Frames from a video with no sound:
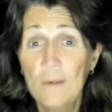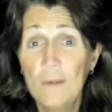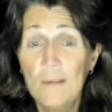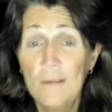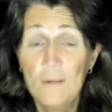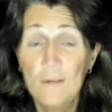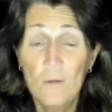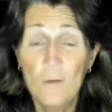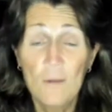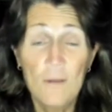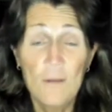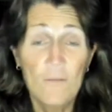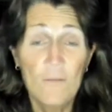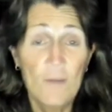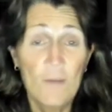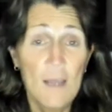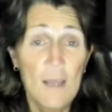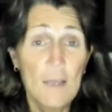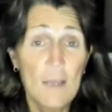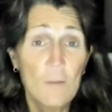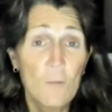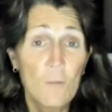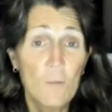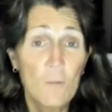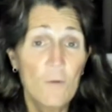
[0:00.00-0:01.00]
It's only
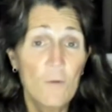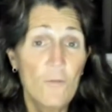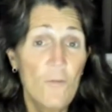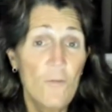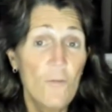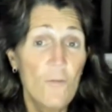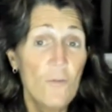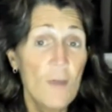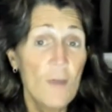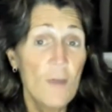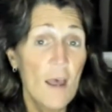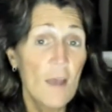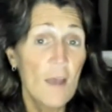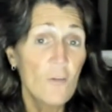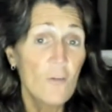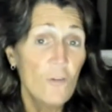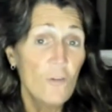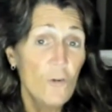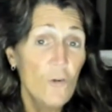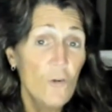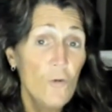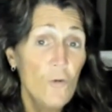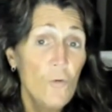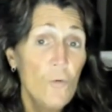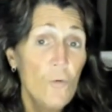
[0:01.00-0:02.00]
available if you've got
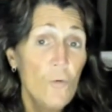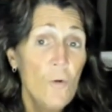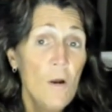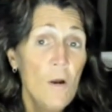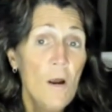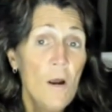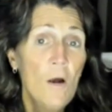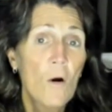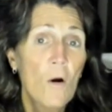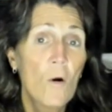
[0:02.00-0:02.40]
2